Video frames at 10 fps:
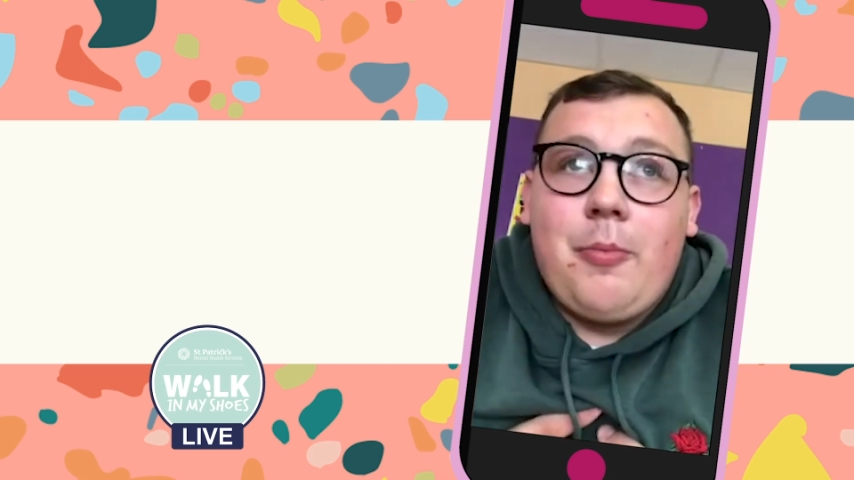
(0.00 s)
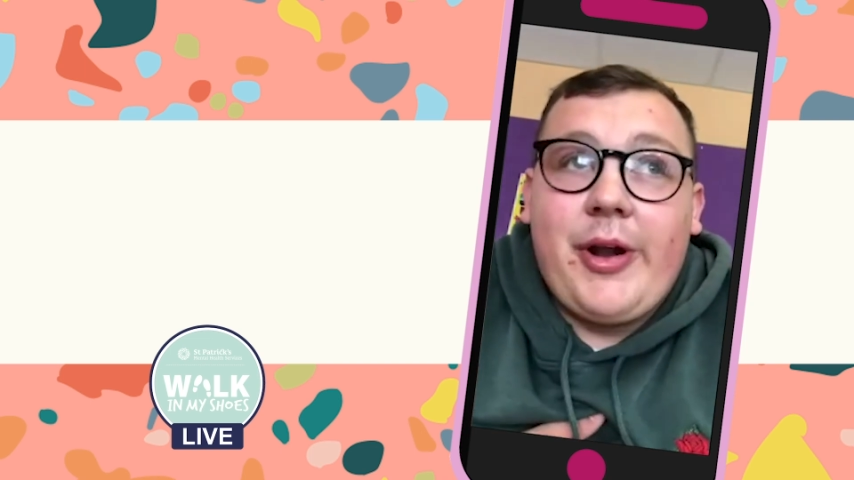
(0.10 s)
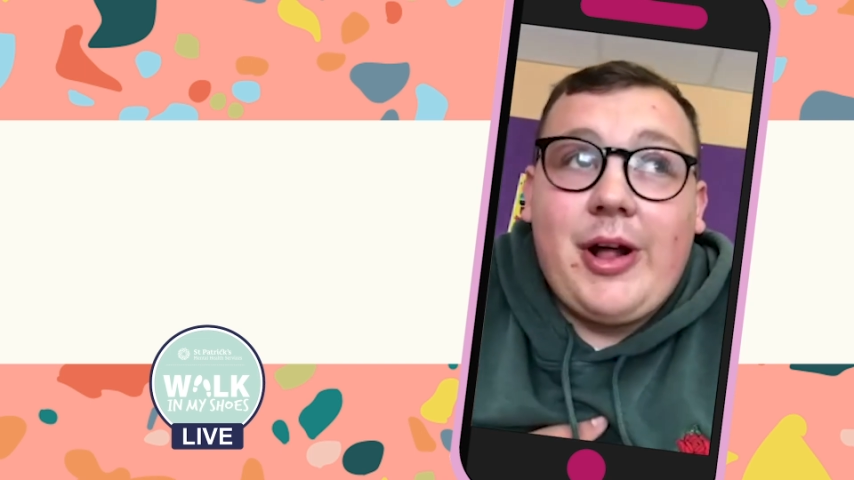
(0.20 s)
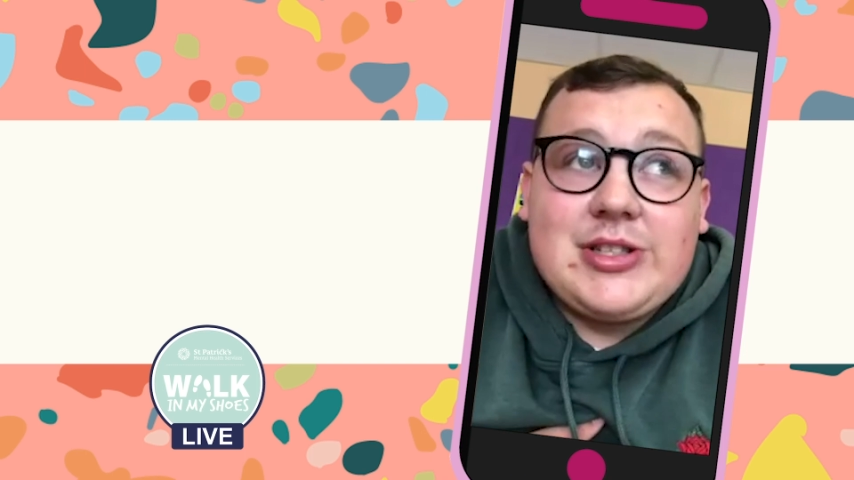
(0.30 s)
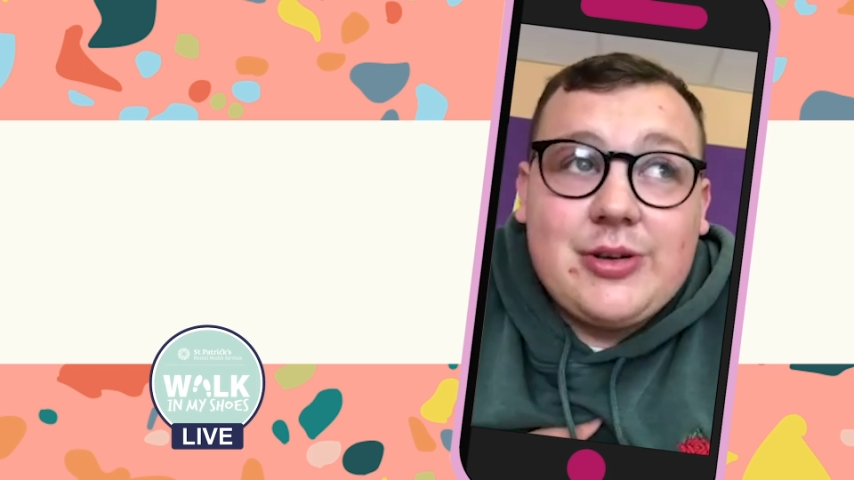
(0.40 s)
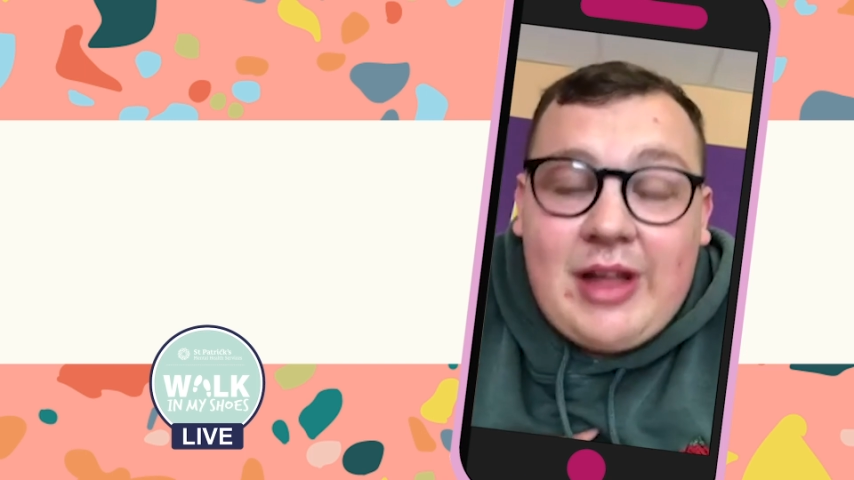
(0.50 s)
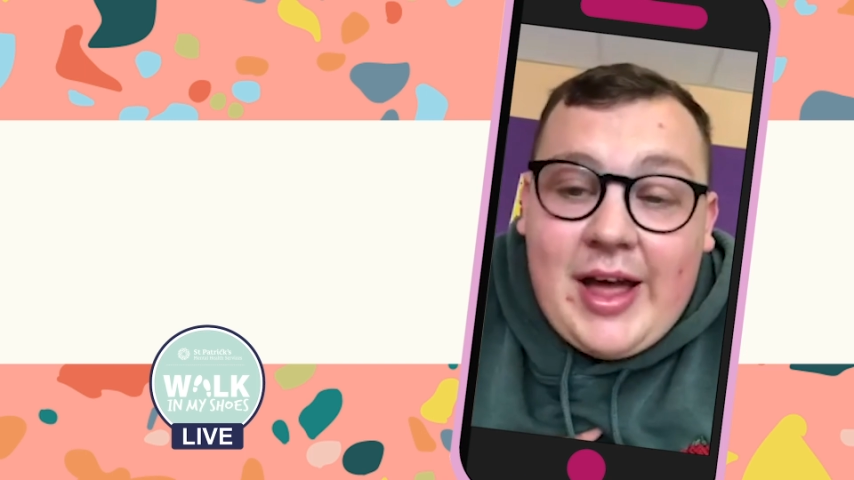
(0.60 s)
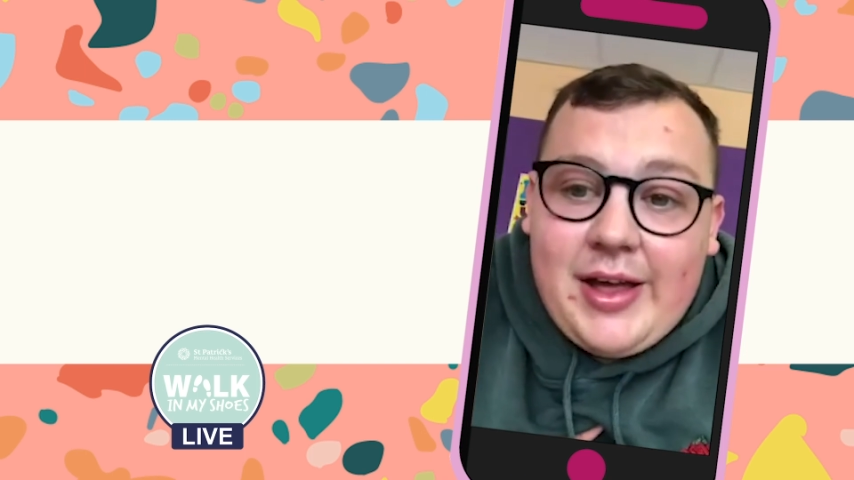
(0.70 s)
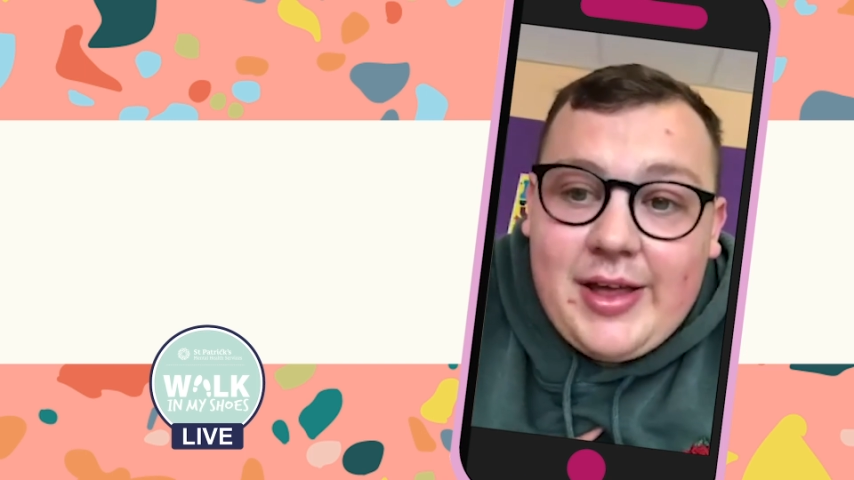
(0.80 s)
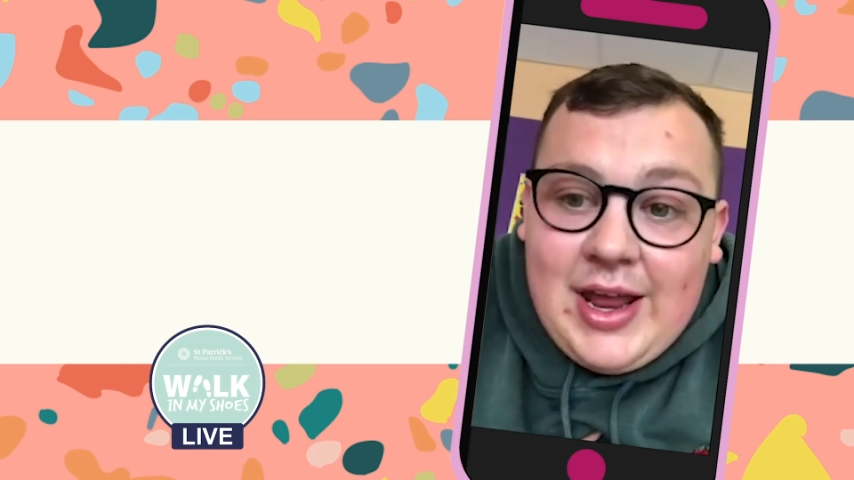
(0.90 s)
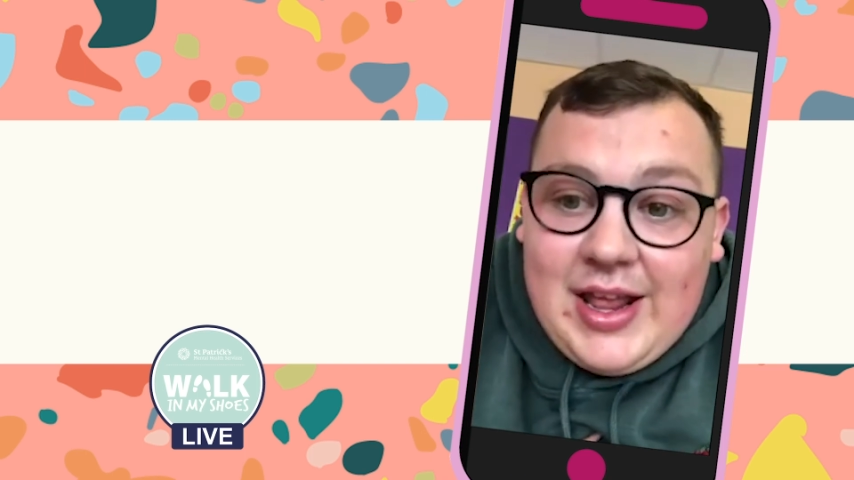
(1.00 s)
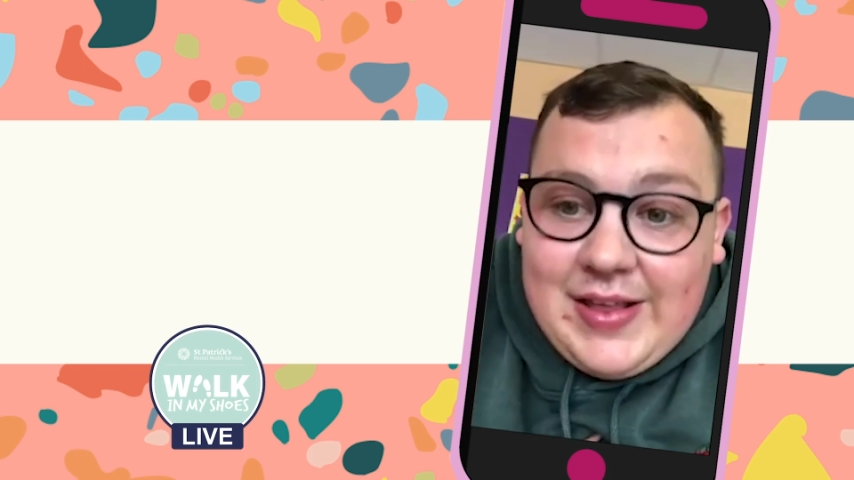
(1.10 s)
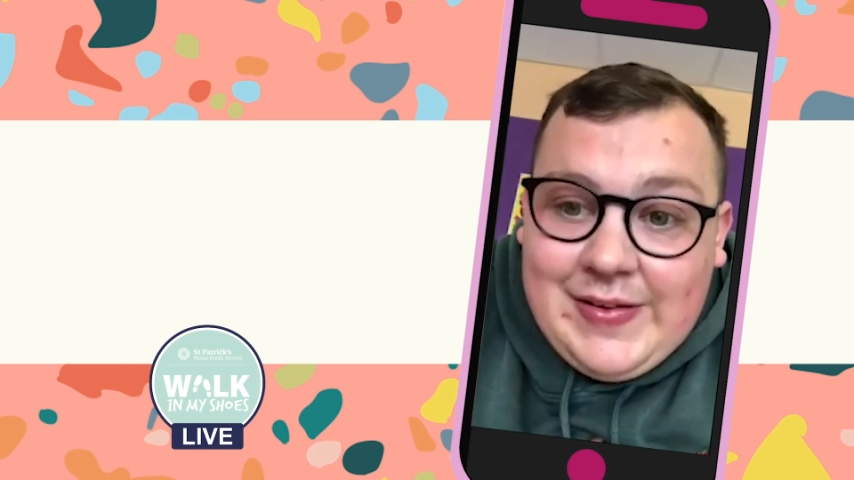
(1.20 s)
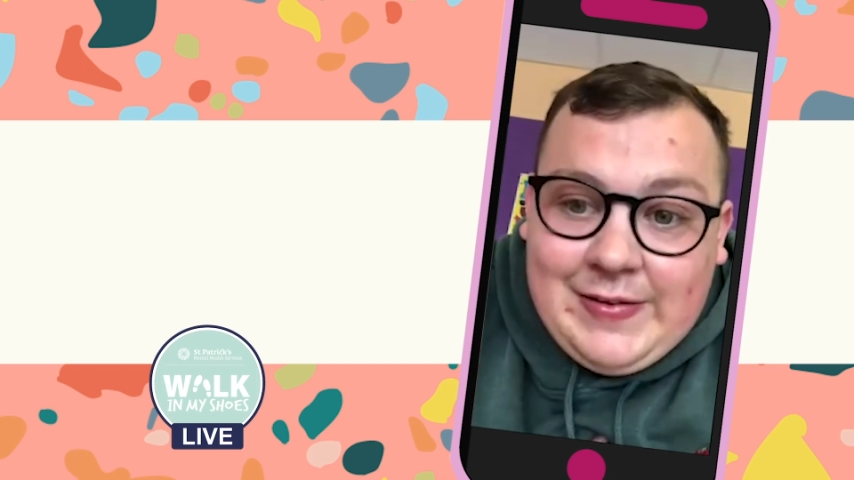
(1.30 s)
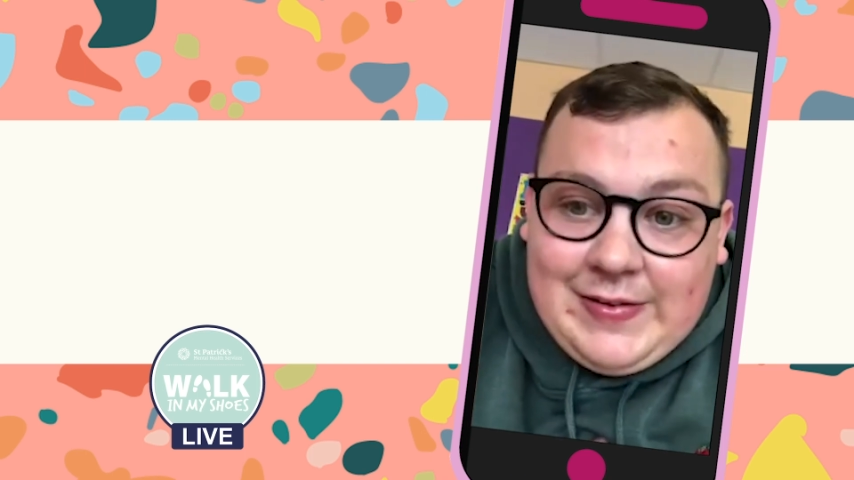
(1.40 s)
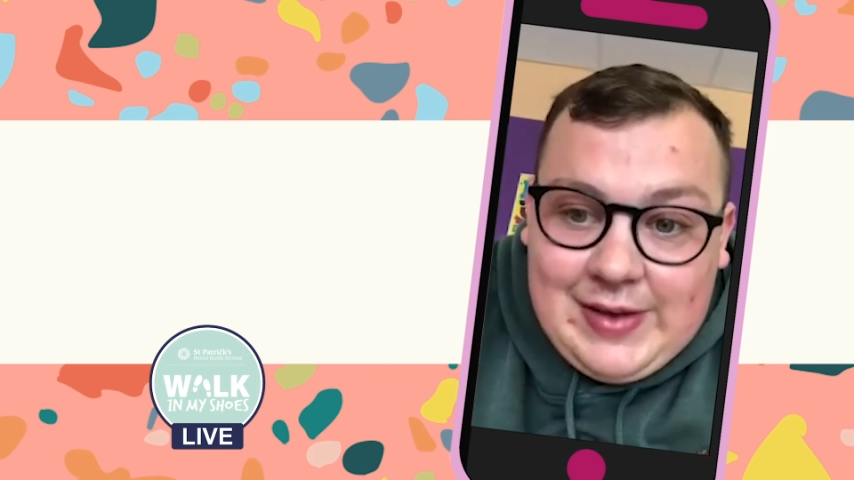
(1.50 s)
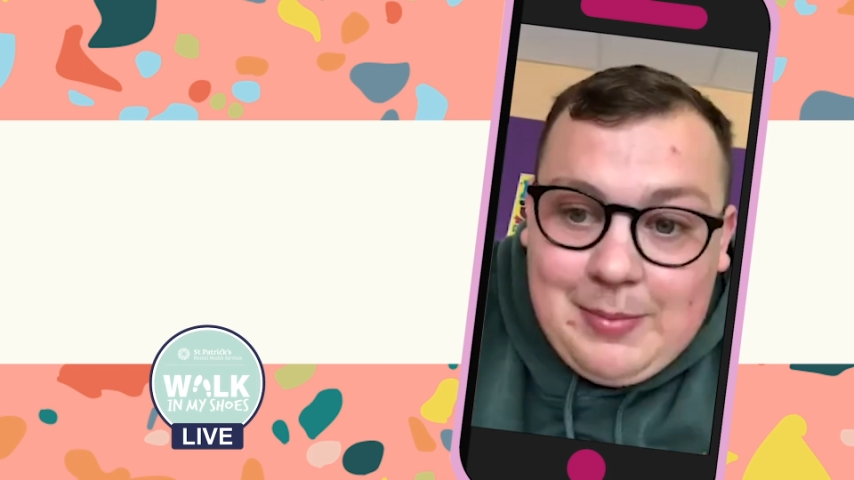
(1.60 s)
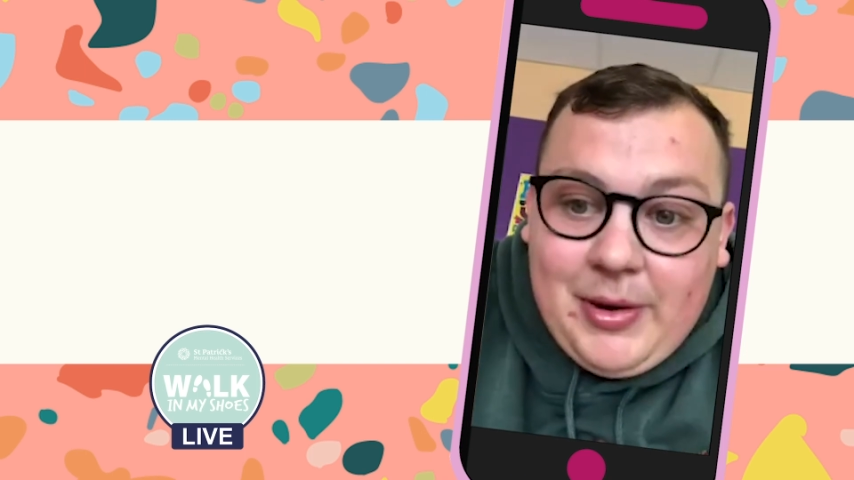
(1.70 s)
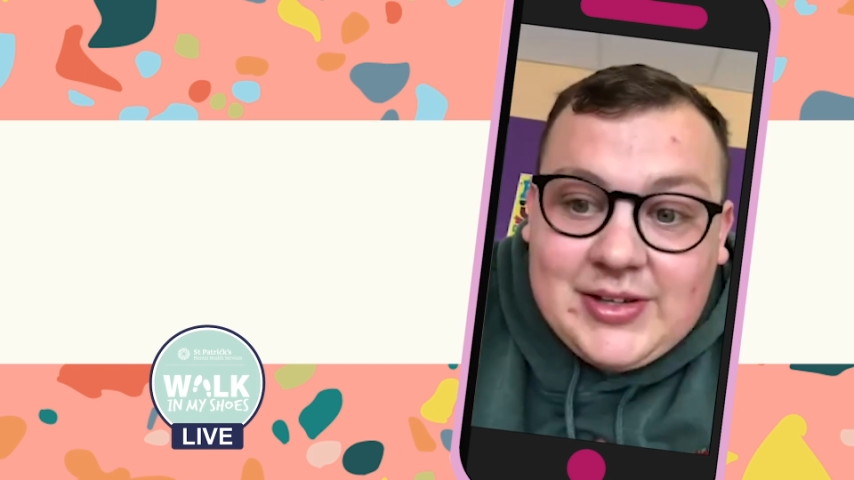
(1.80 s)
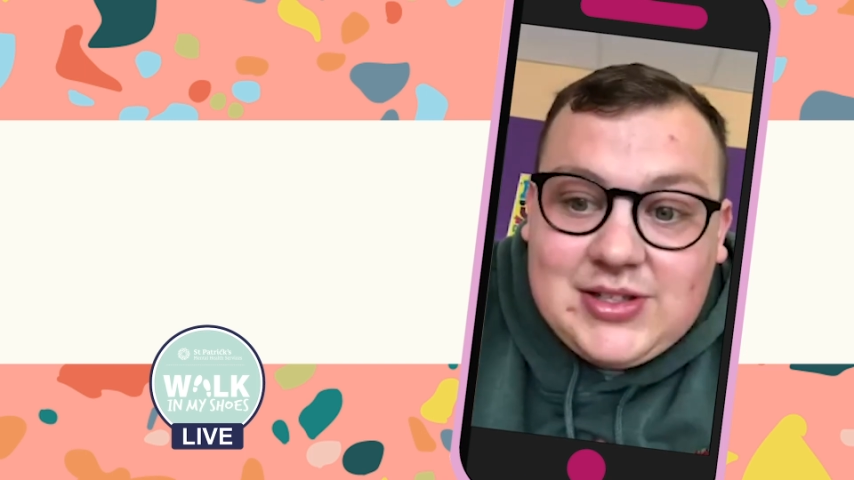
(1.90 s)
But also that it is as
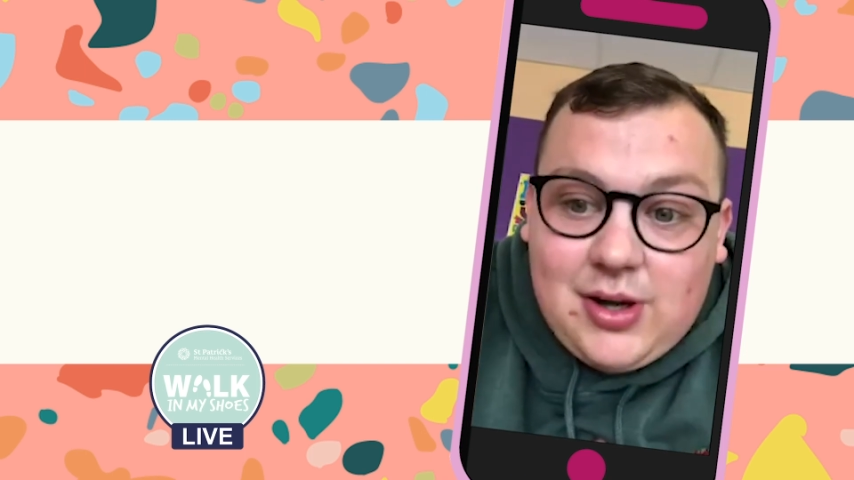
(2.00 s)
simple as